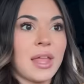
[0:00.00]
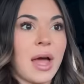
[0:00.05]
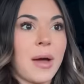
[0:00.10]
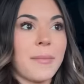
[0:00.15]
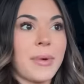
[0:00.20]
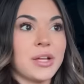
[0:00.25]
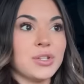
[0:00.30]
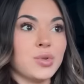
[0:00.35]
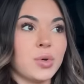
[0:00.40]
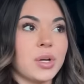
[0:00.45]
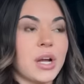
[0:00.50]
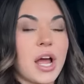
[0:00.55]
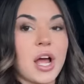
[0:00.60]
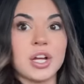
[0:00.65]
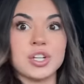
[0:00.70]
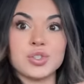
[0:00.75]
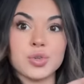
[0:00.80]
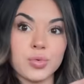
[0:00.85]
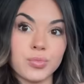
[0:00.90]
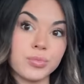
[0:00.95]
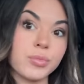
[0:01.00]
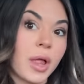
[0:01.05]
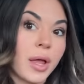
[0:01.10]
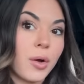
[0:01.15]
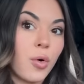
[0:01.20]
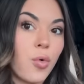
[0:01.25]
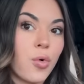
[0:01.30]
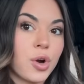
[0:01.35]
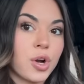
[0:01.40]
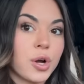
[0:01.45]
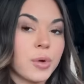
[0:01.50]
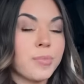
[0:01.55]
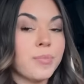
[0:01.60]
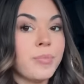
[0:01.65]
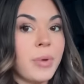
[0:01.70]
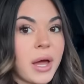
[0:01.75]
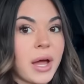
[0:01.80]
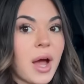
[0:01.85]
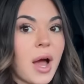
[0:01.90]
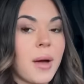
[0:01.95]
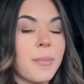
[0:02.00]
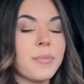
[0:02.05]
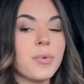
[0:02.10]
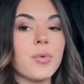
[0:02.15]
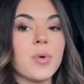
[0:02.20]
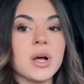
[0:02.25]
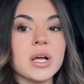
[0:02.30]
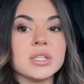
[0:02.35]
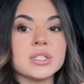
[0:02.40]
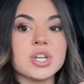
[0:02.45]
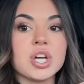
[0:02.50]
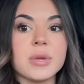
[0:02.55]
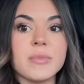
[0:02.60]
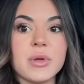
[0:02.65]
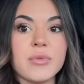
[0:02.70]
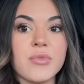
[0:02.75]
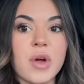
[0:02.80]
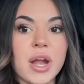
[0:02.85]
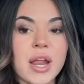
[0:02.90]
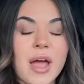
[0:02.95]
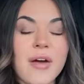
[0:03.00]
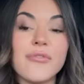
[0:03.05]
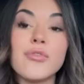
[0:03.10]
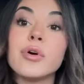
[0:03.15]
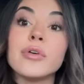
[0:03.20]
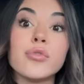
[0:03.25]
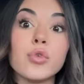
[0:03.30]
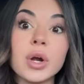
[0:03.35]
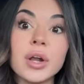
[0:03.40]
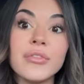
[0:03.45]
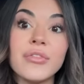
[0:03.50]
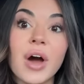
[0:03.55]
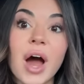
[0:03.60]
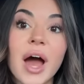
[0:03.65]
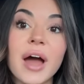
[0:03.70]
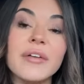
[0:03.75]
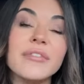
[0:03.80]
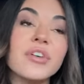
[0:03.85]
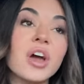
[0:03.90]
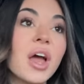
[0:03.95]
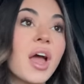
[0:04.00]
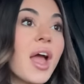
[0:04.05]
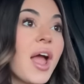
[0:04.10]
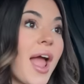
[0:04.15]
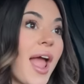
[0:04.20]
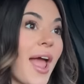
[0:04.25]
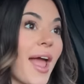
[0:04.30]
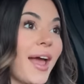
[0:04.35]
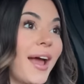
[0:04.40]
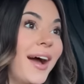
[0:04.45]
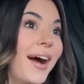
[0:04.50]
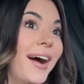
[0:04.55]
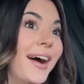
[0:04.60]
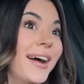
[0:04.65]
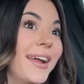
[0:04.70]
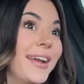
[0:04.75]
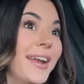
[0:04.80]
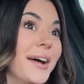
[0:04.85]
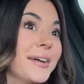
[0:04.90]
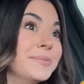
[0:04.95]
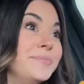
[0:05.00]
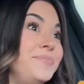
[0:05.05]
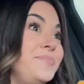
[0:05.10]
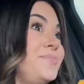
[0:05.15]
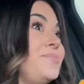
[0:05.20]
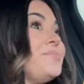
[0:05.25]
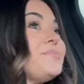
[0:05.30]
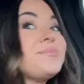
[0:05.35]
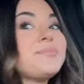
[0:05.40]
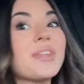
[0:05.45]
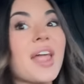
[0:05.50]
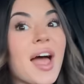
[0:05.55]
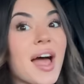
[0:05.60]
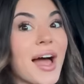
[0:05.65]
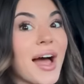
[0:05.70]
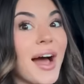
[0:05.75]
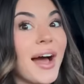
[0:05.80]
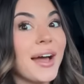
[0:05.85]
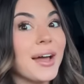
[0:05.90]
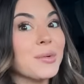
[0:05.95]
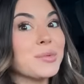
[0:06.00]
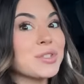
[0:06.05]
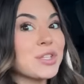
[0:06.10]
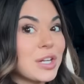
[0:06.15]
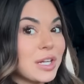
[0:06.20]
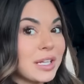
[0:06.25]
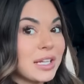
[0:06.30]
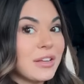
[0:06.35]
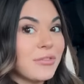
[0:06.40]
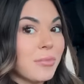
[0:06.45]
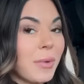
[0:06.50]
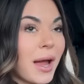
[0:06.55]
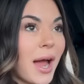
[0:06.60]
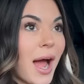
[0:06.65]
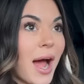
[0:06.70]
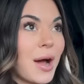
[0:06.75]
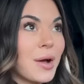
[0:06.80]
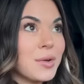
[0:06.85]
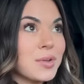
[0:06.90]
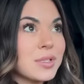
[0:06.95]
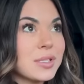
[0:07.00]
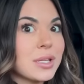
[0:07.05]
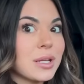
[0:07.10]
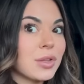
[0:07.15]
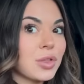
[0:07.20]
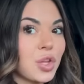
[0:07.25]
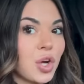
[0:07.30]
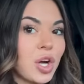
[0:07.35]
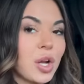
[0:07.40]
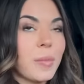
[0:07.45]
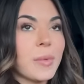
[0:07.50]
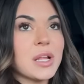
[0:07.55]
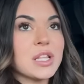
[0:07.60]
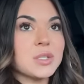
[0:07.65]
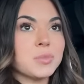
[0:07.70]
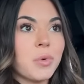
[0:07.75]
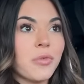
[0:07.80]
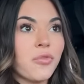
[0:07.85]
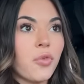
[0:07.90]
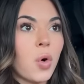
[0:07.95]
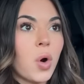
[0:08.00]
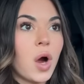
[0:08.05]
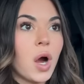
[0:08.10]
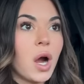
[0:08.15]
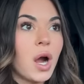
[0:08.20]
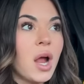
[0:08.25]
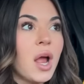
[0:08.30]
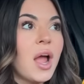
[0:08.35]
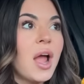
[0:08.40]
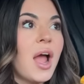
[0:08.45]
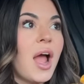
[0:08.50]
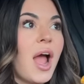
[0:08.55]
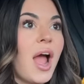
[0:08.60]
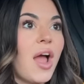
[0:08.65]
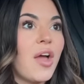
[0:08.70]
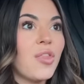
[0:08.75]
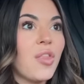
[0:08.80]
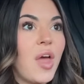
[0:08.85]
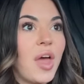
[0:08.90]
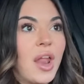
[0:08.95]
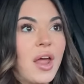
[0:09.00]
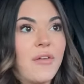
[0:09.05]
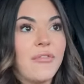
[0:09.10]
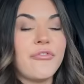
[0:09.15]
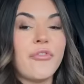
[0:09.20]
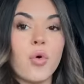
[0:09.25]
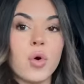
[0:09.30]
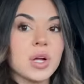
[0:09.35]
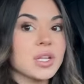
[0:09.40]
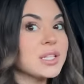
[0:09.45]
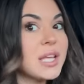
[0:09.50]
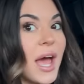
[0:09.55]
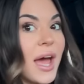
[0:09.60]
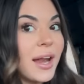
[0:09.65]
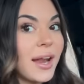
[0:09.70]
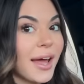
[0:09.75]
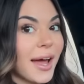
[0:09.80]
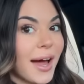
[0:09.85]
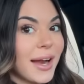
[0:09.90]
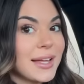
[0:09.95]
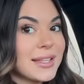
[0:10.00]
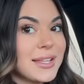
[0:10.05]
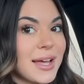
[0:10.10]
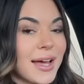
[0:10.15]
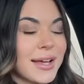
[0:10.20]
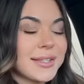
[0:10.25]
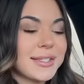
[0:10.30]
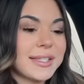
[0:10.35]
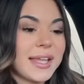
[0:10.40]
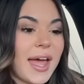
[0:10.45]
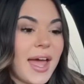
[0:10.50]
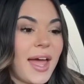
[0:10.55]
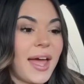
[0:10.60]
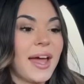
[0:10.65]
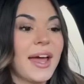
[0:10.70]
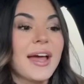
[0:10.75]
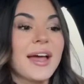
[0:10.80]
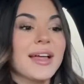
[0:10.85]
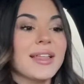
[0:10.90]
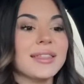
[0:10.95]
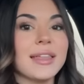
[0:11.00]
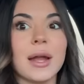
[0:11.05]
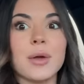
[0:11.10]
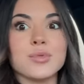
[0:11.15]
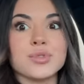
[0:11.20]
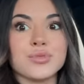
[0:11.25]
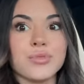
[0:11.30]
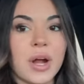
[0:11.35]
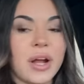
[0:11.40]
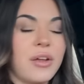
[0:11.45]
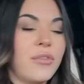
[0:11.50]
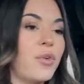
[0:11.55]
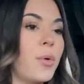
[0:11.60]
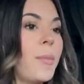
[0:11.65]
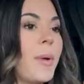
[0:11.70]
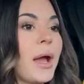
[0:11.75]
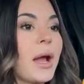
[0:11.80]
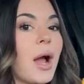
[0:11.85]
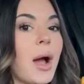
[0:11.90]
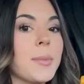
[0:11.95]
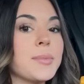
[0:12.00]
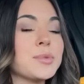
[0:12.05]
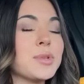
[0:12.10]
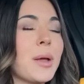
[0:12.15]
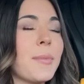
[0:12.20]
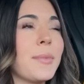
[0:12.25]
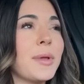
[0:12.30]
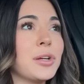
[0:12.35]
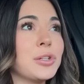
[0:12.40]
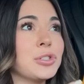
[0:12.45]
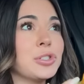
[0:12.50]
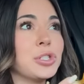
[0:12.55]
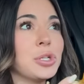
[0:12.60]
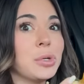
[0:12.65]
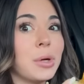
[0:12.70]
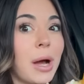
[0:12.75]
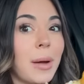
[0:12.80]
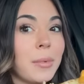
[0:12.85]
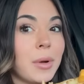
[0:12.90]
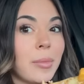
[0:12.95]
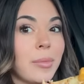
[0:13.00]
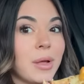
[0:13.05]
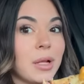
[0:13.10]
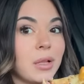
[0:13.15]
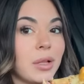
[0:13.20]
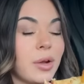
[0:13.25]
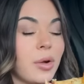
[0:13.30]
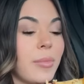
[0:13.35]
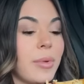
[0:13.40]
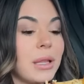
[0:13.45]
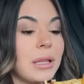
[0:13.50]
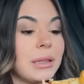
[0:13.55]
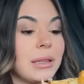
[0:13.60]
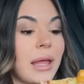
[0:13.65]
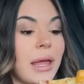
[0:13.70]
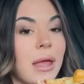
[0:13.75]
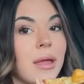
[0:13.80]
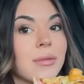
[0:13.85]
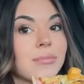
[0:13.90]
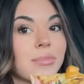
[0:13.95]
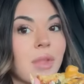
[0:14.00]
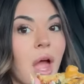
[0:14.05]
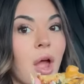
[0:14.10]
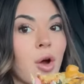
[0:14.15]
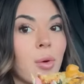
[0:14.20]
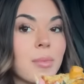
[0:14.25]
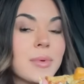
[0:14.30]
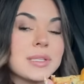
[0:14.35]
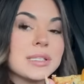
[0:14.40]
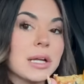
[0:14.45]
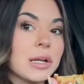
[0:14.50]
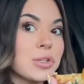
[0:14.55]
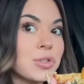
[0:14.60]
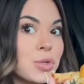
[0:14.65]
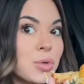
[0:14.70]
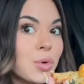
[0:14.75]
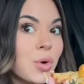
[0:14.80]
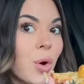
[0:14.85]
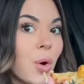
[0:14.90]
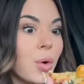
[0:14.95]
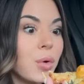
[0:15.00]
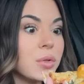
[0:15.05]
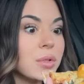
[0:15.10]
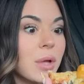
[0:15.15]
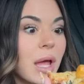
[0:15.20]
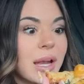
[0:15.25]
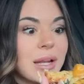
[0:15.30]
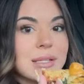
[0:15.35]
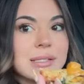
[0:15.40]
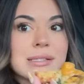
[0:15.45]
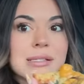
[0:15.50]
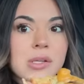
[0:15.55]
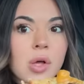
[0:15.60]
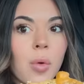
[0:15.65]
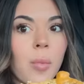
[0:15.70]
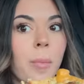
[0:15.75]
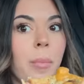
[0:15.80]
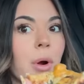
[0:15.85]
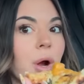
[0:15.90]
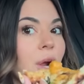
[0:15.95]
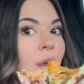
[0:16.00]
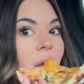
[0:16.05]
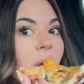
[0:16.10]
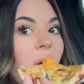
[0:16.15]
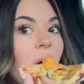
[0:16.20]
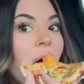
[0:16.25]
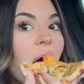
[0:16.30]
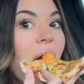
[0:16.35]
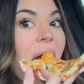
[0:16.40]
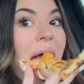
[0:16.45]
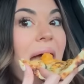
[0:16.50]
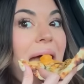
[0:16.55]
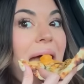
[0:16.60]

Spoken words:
that my DoorDash, like, order pickup was going to be ready at 4:45, and I was going to leave my house, like, 30 minutes before, and then at 4:10, I got a text saying that it was ready for pickup. So I'm like, shoot, I'm going to be a little bit late. I hope it's not too cold. And it's still burning hot.